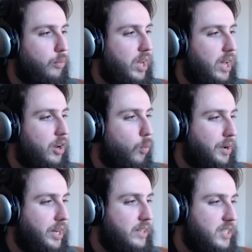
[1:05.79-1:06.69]
3 hit,
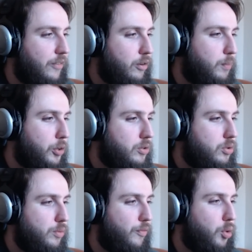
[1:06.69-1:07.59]

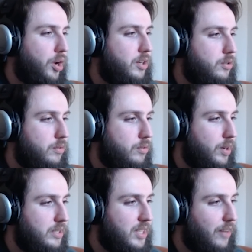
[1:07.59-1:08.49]
187.2. 4 hit,
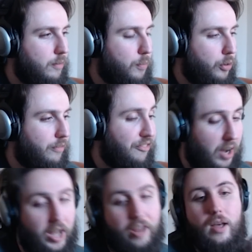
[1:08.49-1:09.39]
227.5.
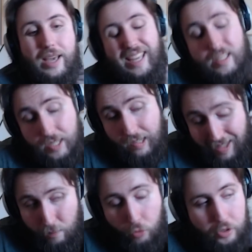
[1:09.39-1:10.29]
He is a
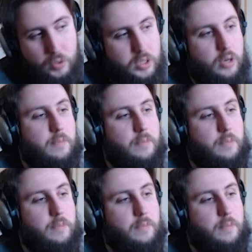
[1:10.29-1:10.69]
Claymore user.